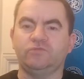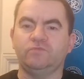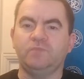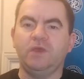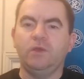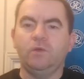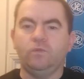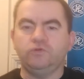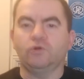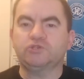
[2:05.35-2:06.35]
on
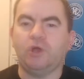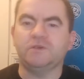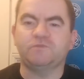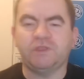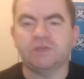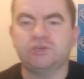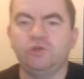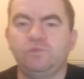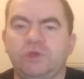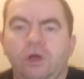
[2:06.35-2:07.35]
your time spent at
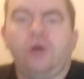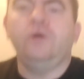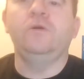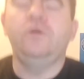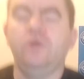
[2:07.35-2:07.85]
QPR,